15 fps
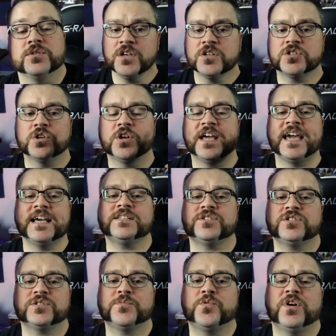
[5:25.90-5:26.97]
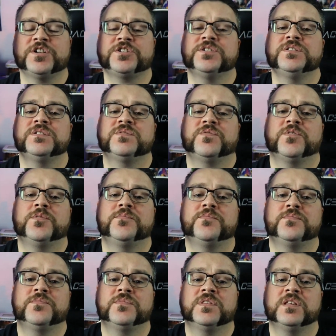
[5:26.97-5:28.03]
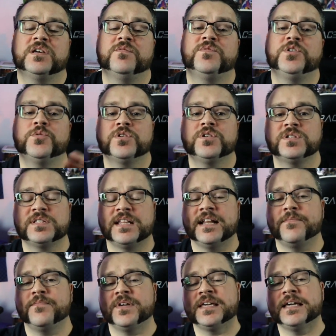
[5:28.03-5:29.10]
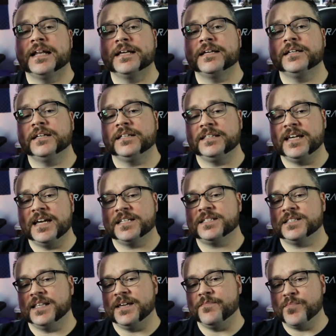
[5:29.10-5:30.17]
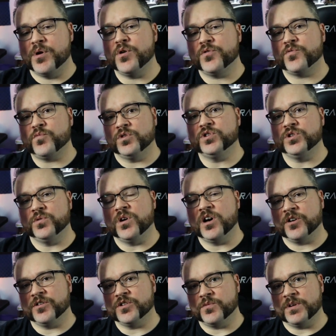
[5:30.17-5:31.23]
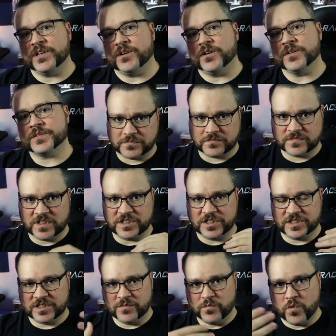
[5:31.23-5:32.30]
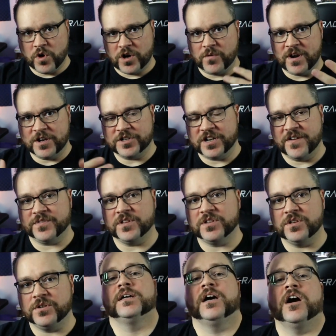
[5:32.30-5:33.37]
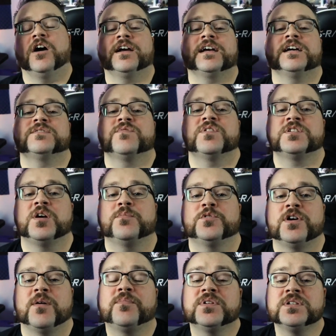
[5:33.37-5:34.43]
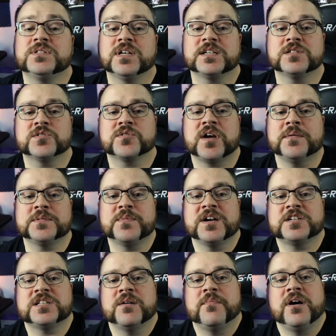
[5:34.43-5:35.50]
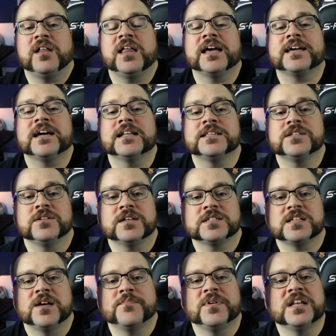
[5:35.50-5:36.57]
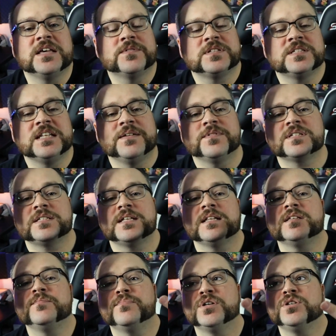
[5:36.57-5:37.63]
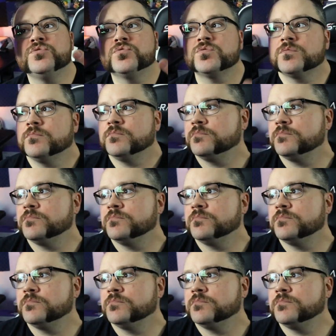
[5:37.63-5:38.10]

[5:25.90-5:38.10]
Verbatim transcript: So to answer some questions from the viewers that I've been getting, yes, they both will do 120 Hz. It's just some workarounds you have to do. All right guys, if this helped you out, please like and subscribe, smash that bell icon. Until next time, my name is Davis Deadly. Peace.